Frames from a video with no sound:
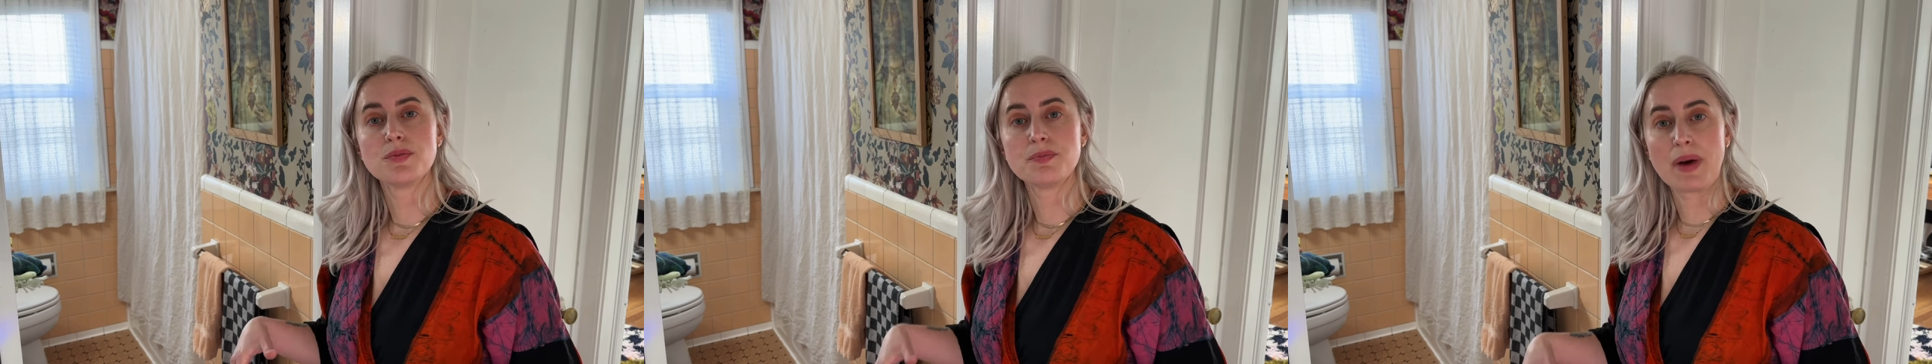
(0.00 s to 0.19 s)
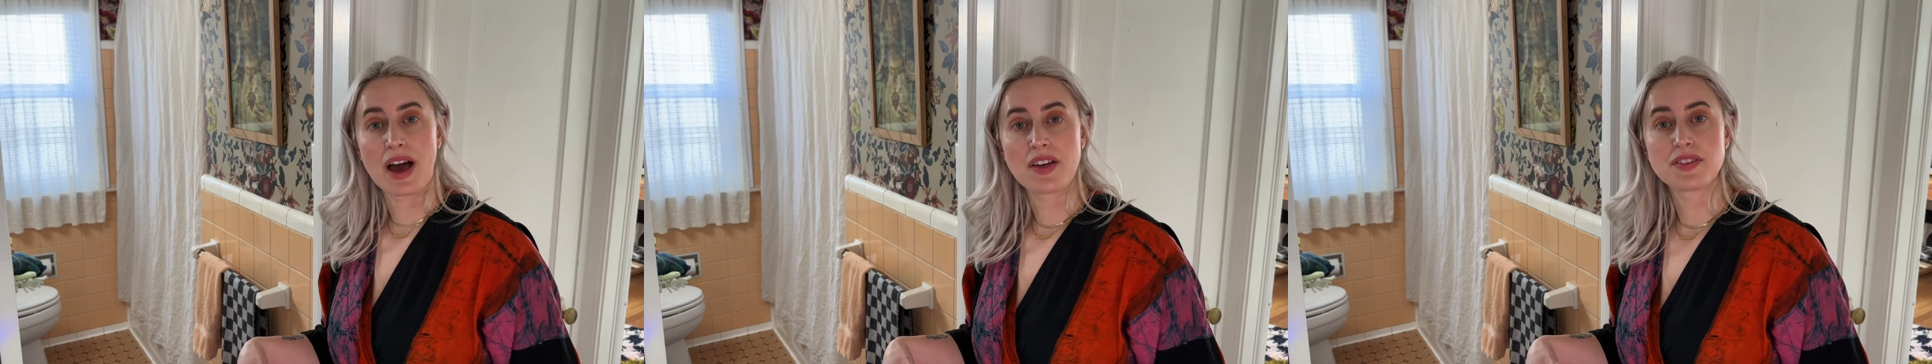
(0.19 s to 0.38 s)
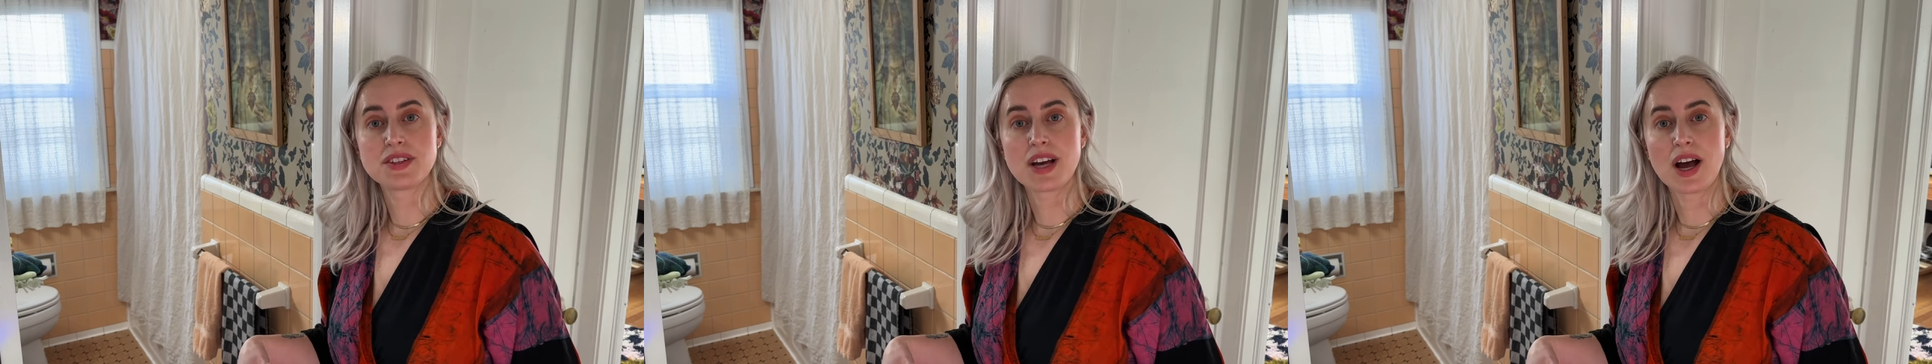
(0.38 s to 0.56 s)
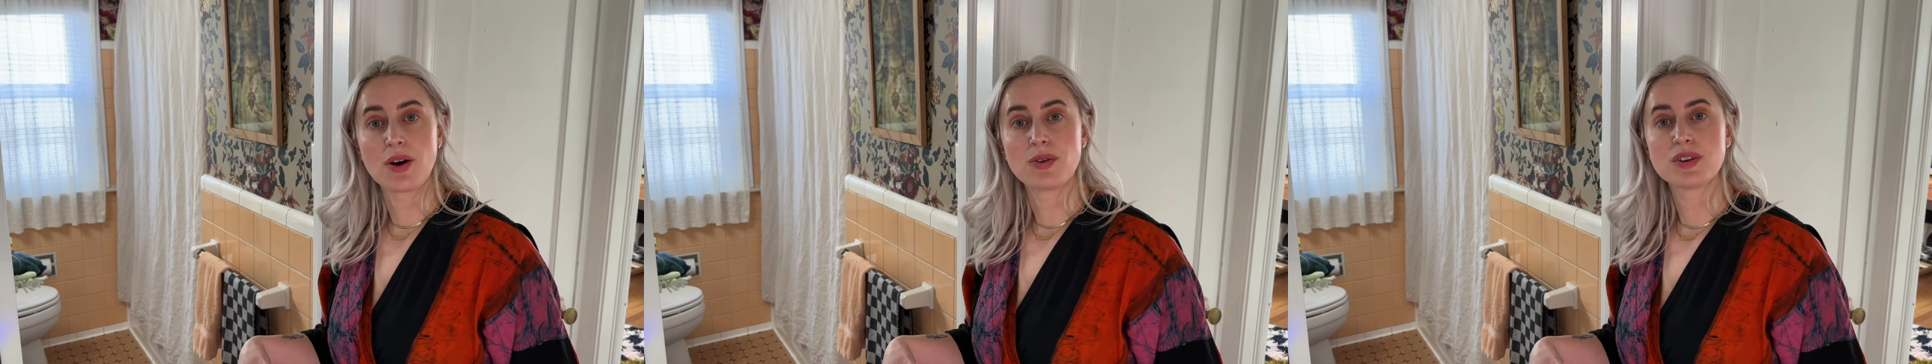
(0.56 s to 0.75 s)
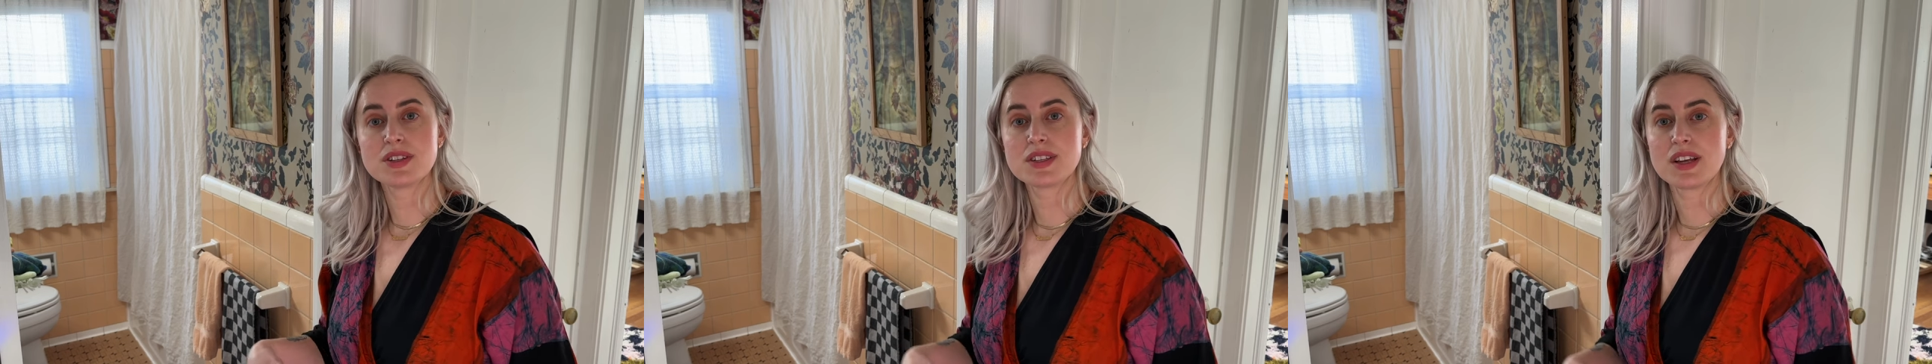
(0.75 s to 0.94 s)
bath
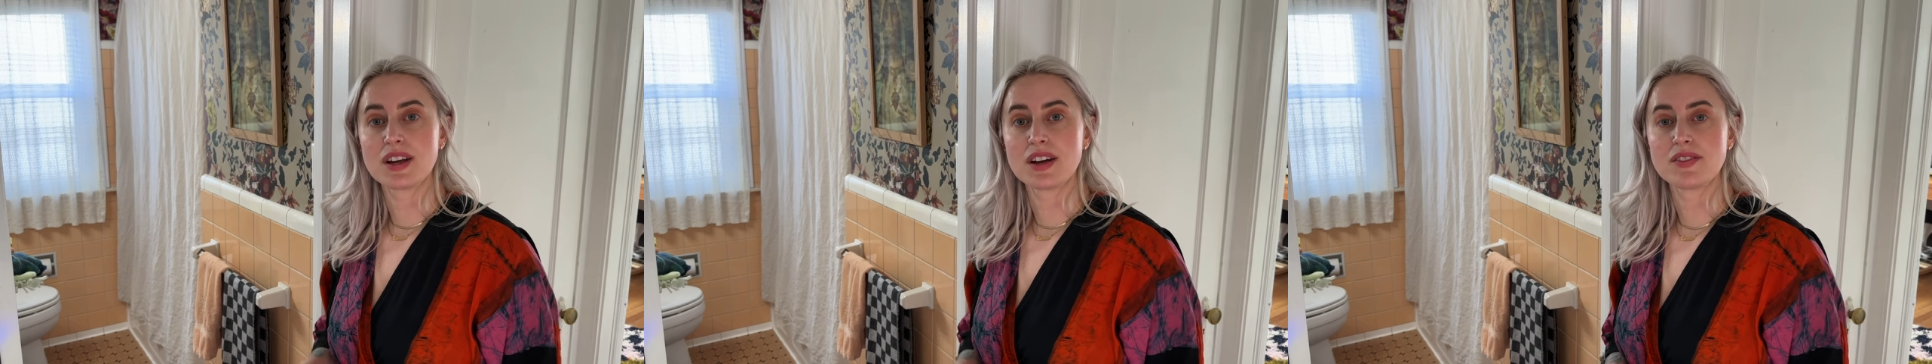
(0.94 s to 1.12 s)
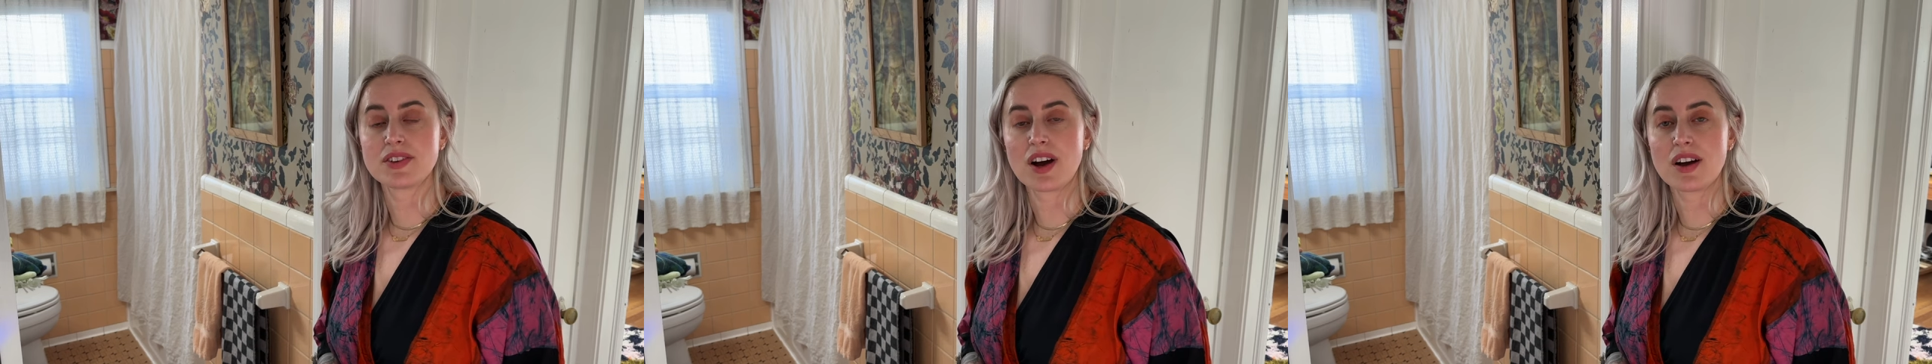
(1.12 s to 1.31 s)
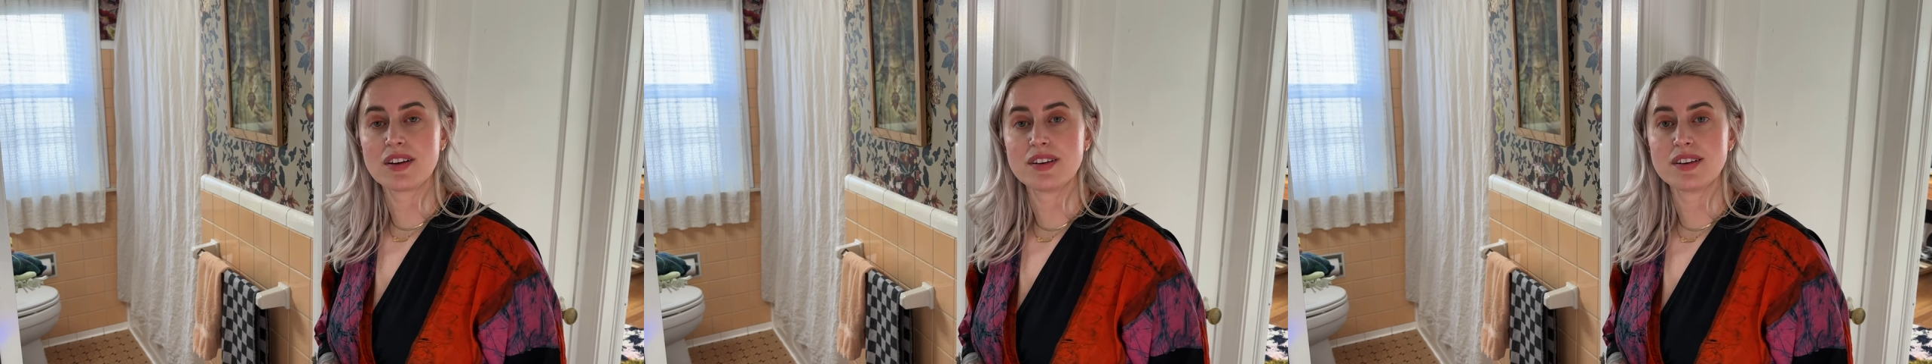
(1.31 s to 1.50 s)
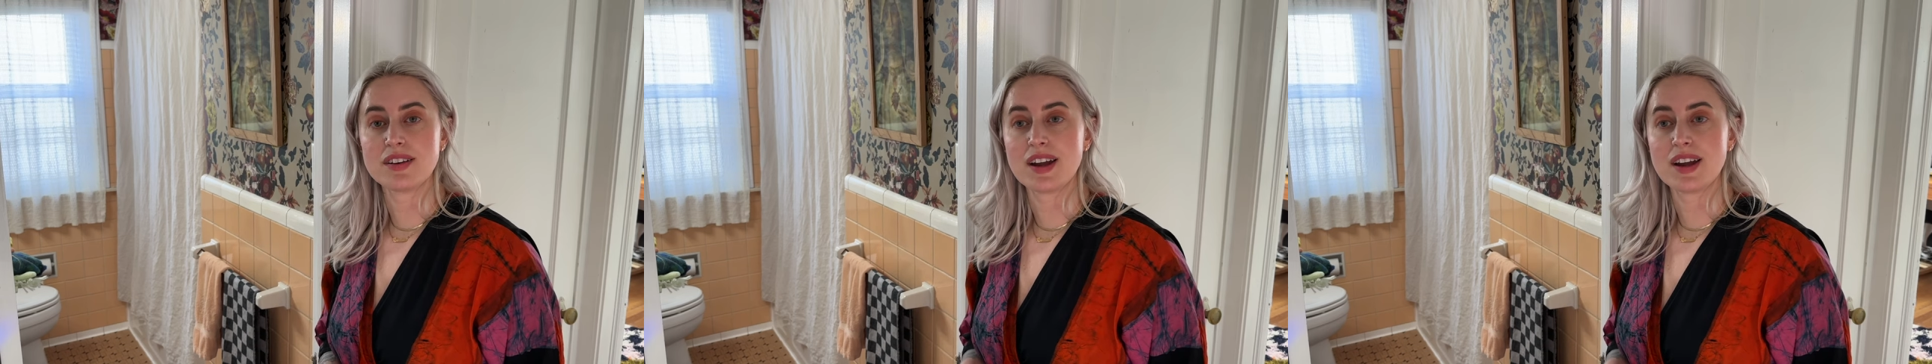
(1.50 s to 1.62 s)
towels that I've gotten